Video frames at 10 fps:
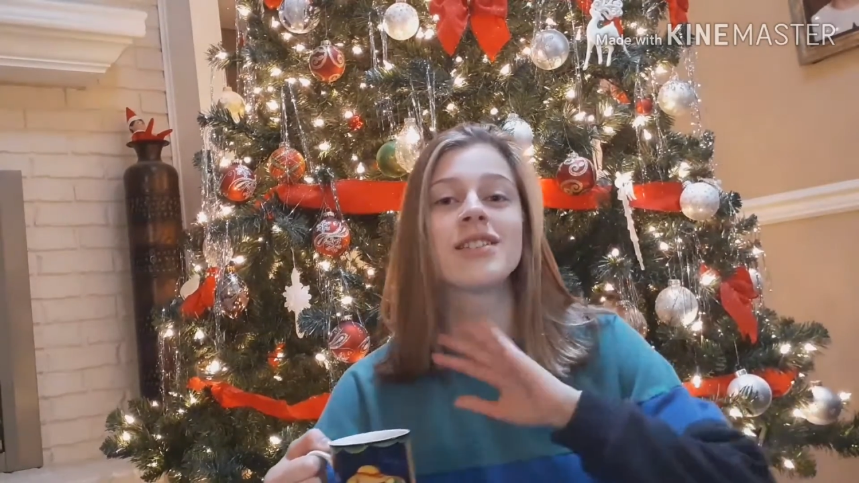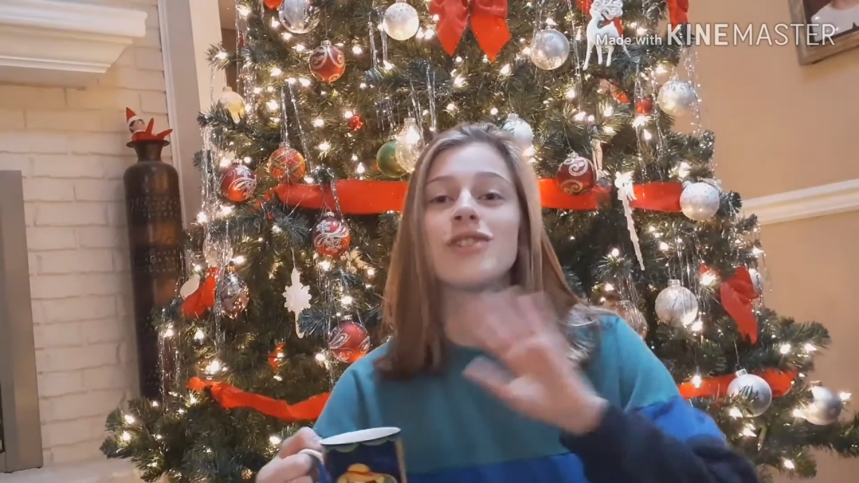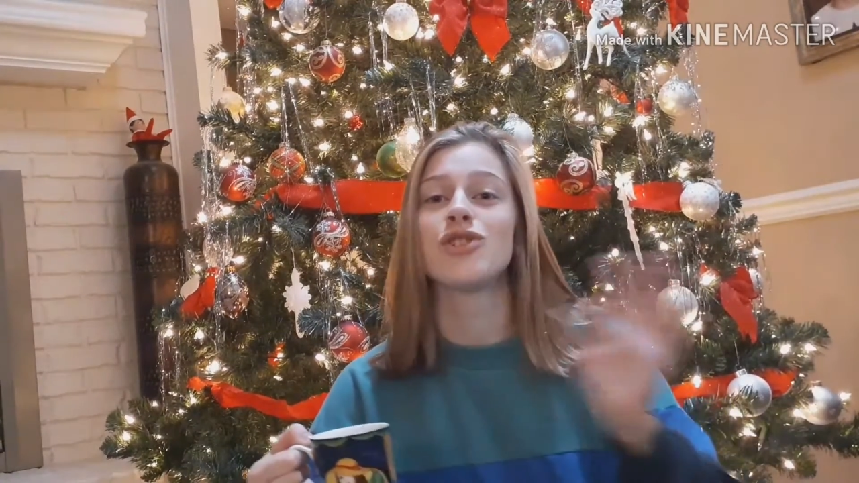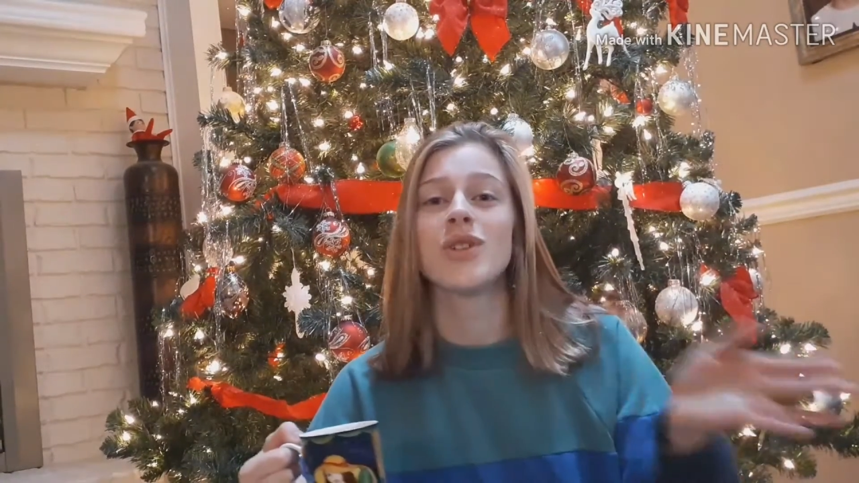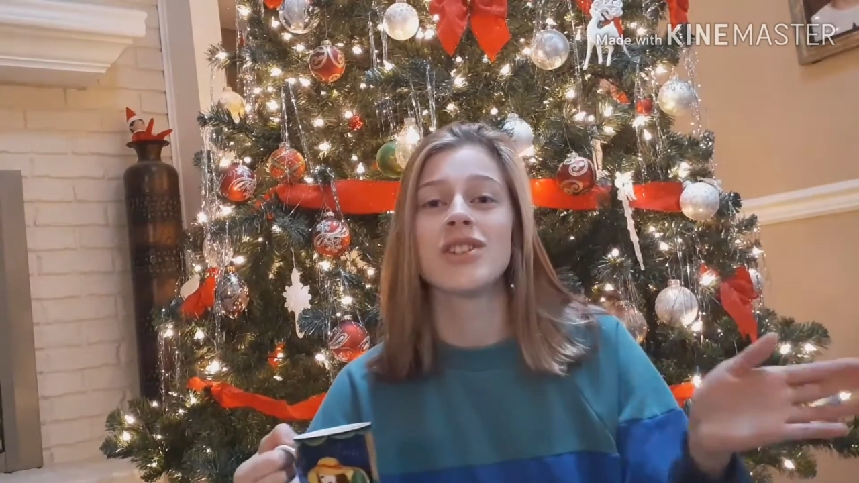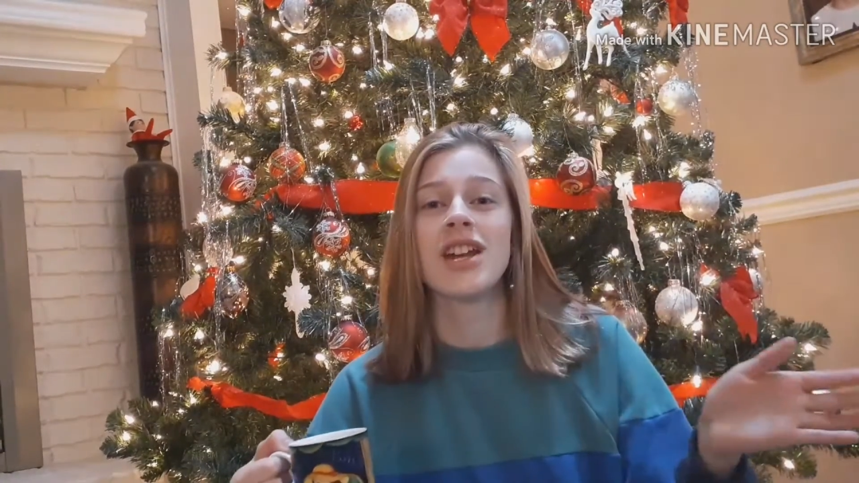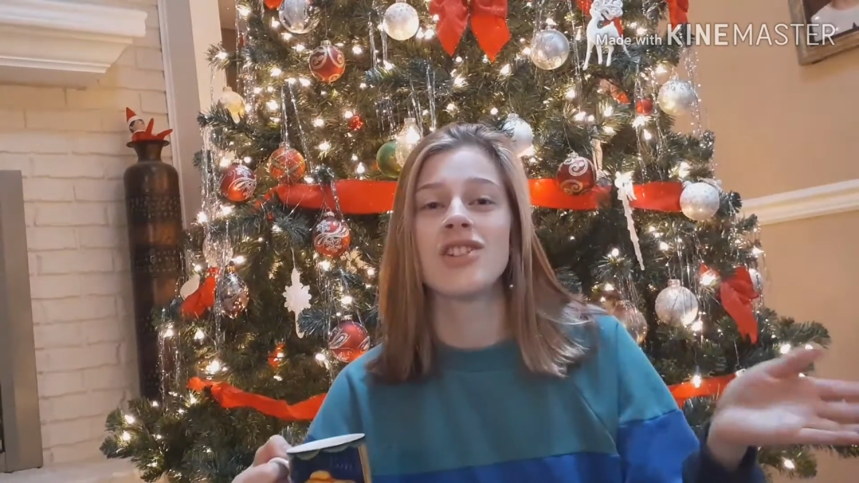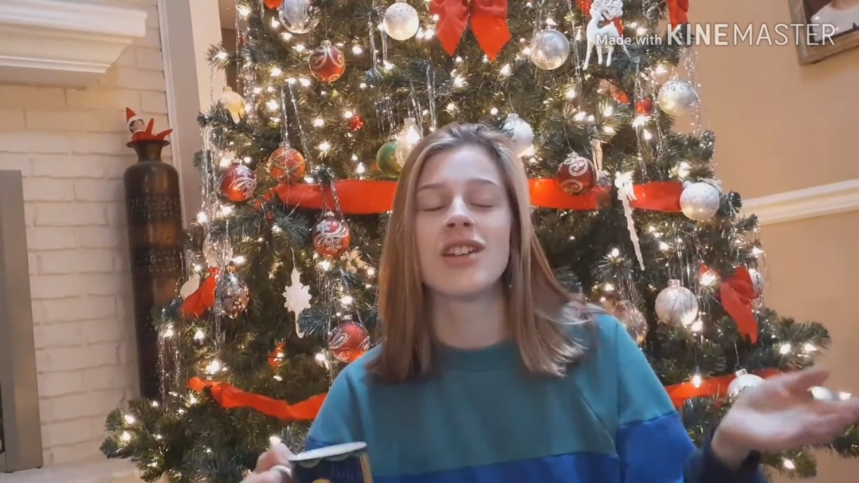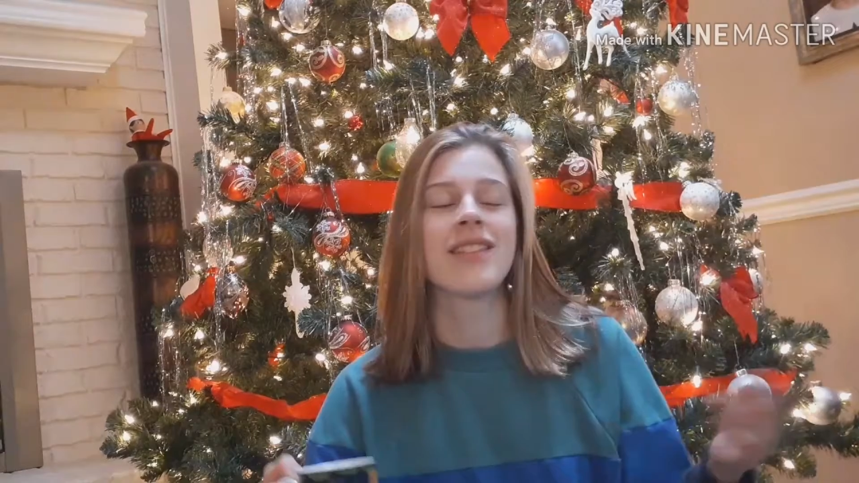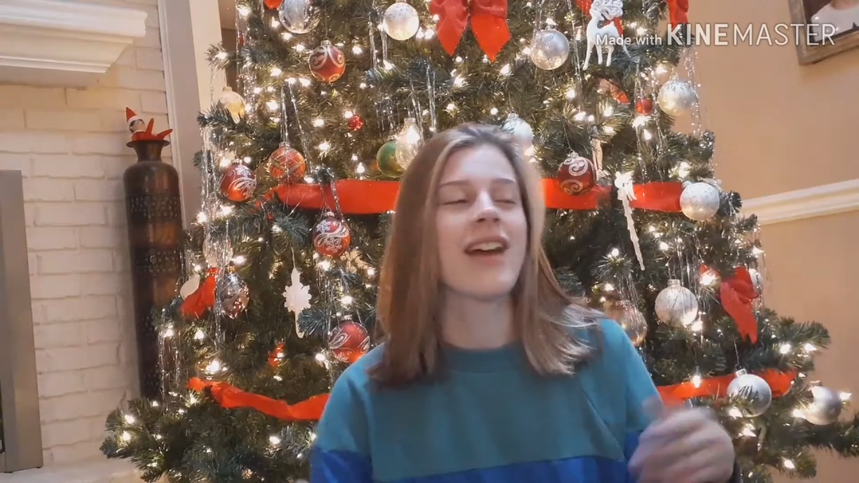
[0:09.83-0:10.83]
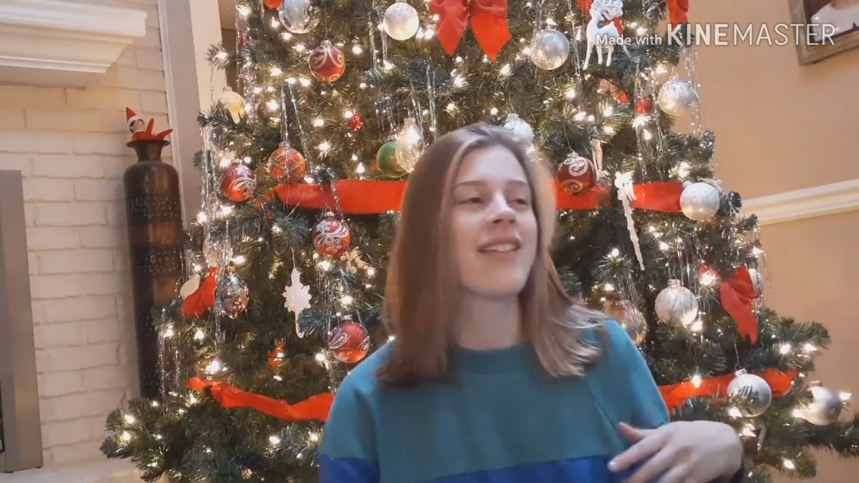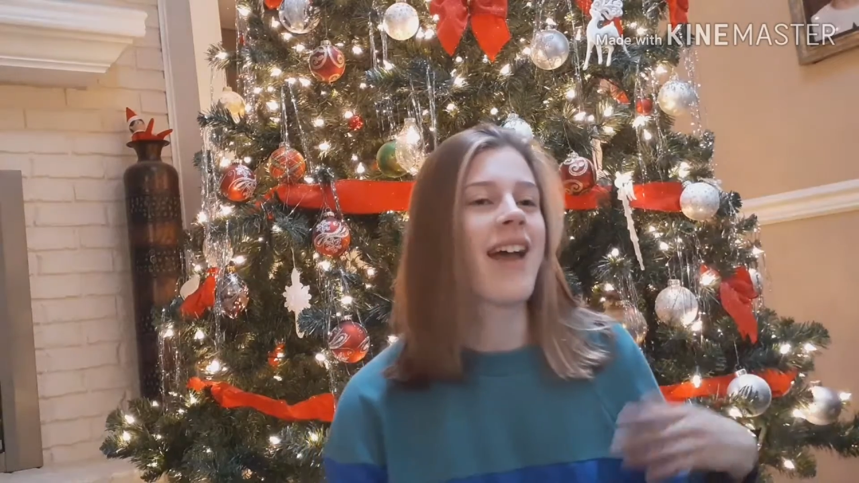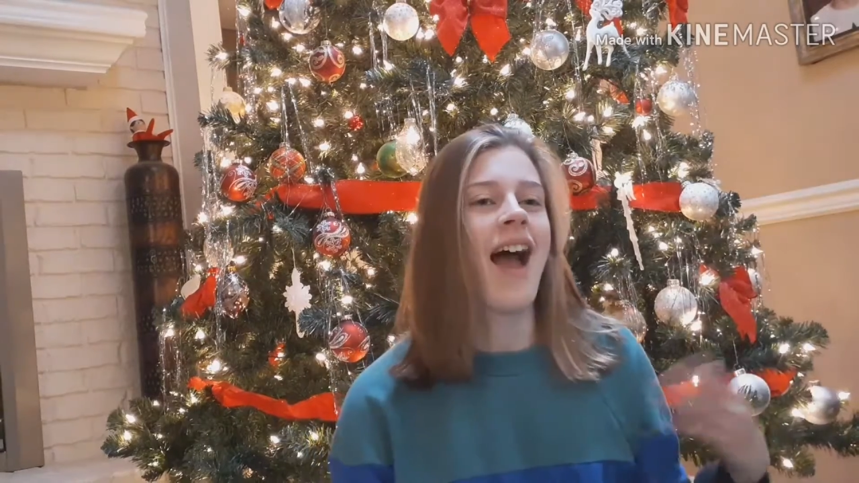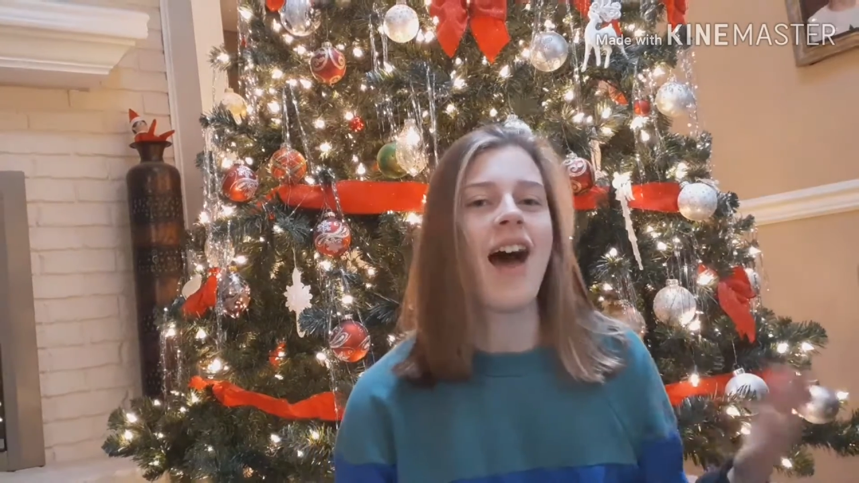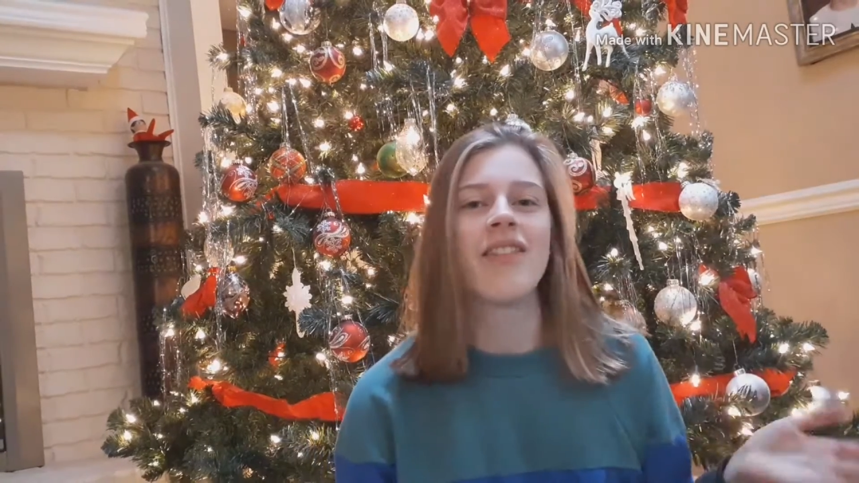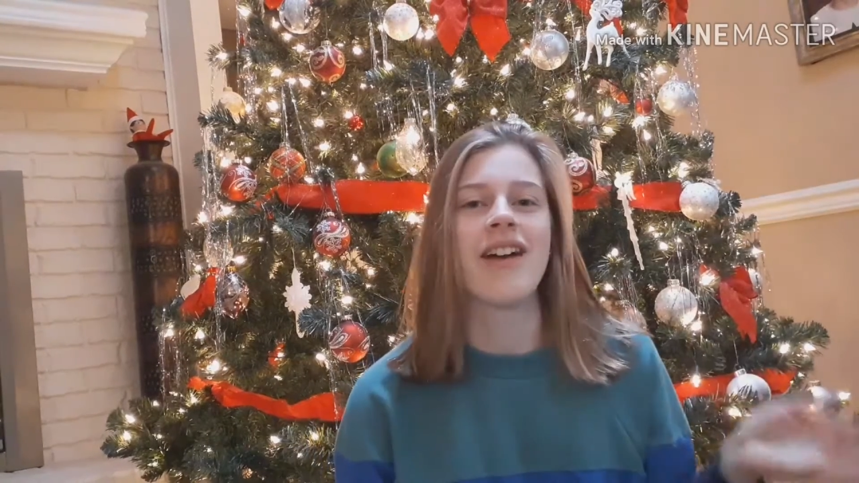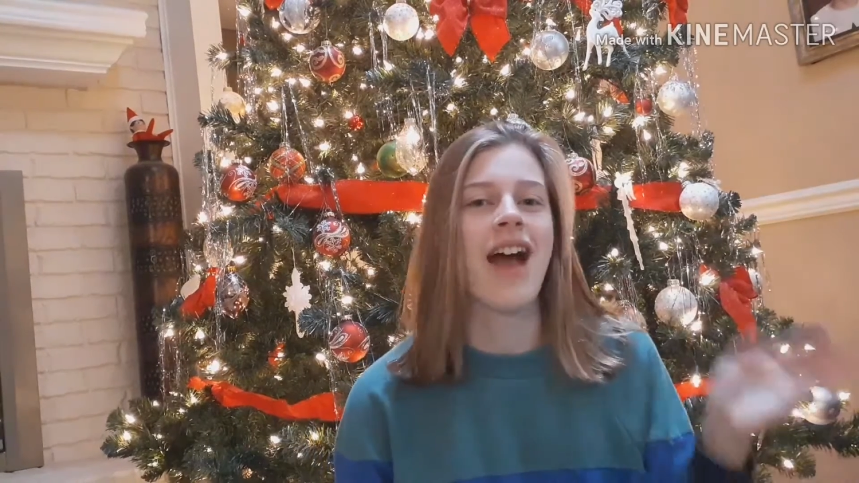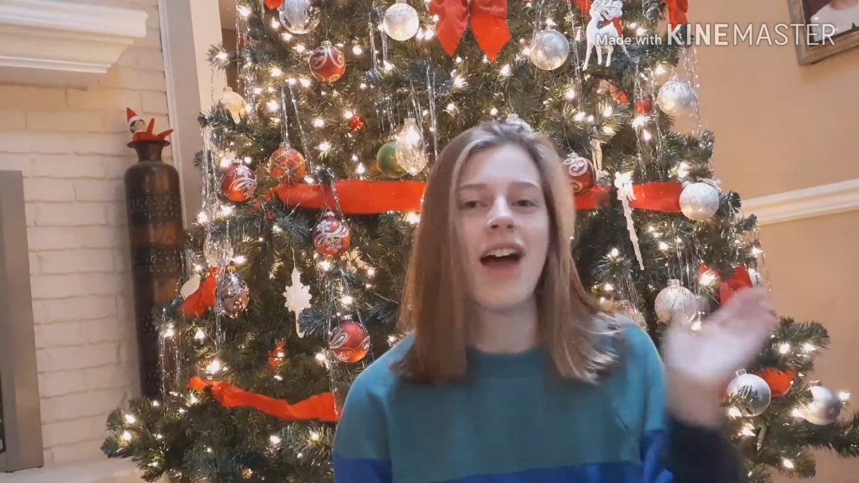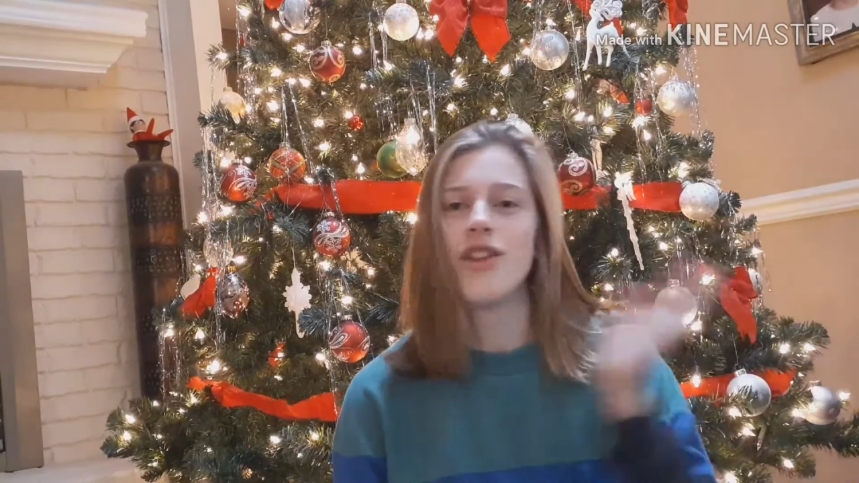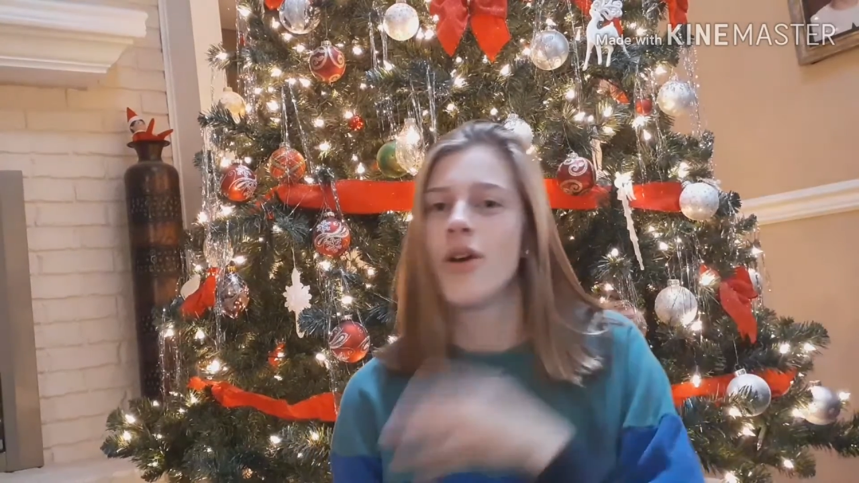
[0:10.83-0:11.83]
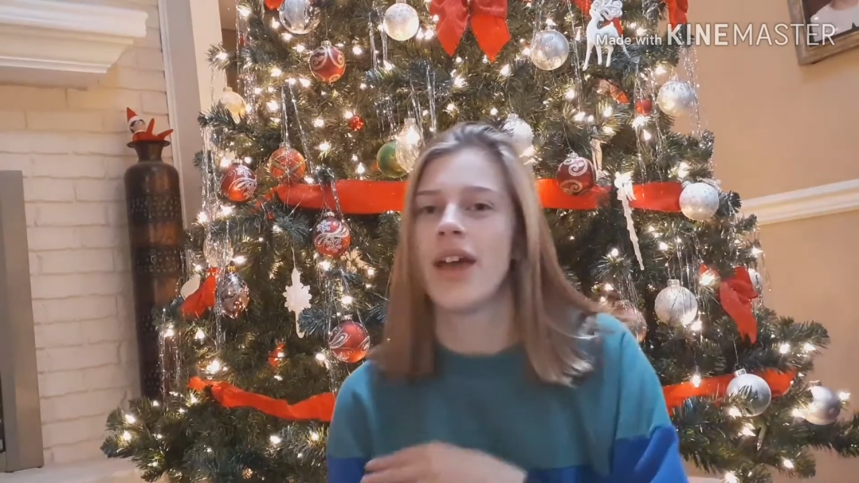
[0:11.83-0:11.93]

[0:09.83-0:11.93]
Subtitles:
the Jewish nation they had no